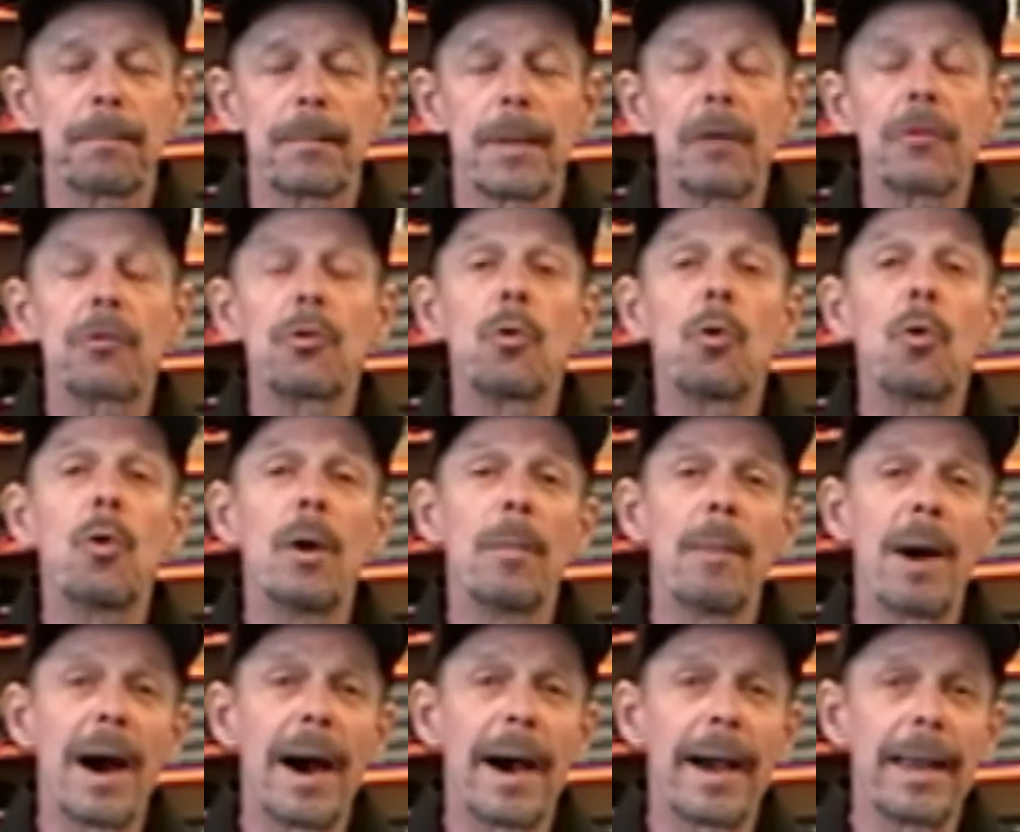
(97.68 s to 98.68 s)
So who am
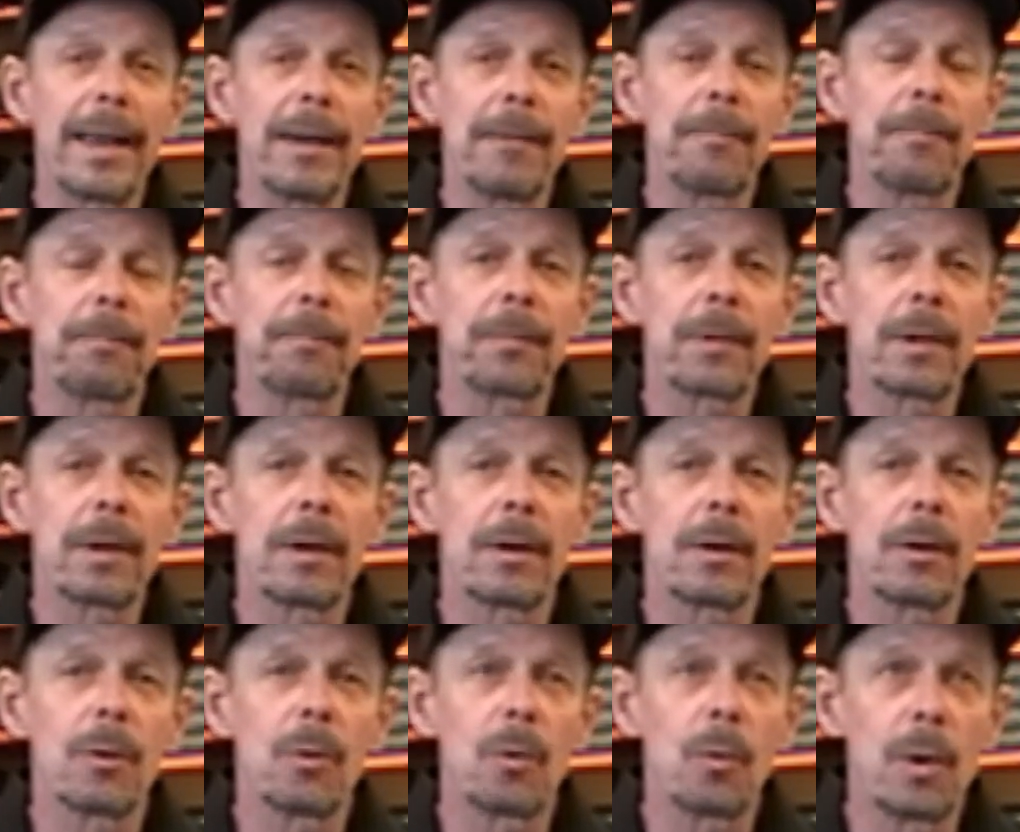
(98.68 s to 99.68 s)
I?
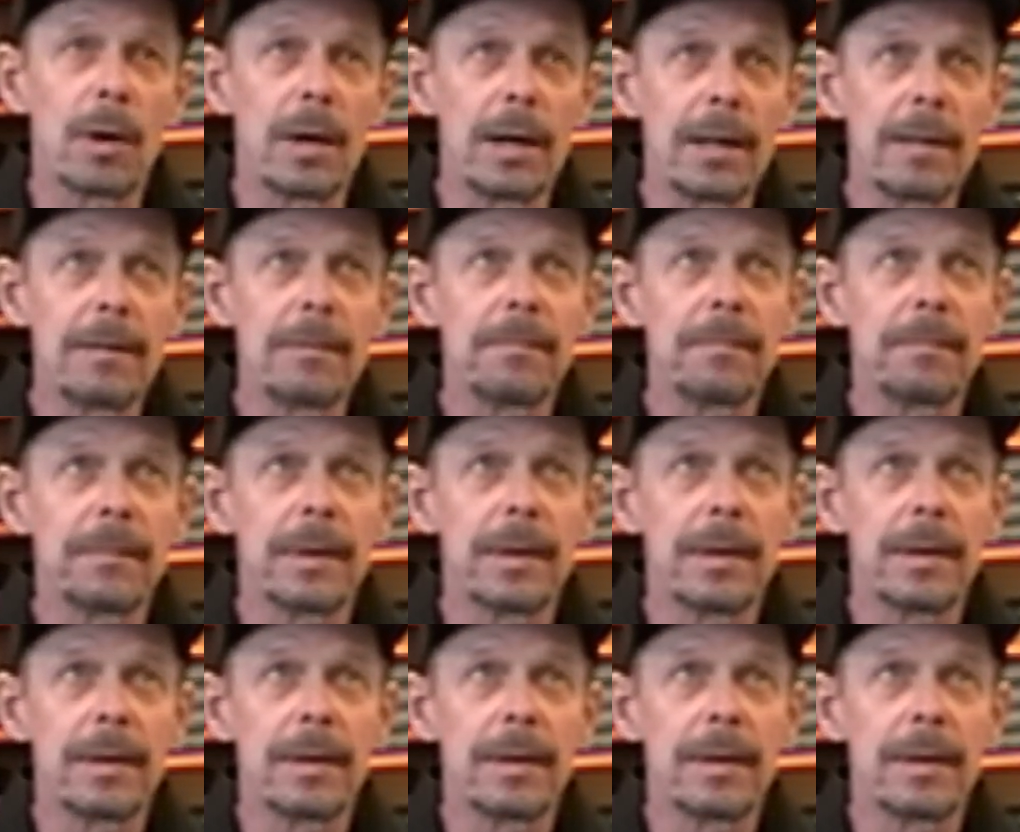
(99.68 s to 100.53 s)
Well,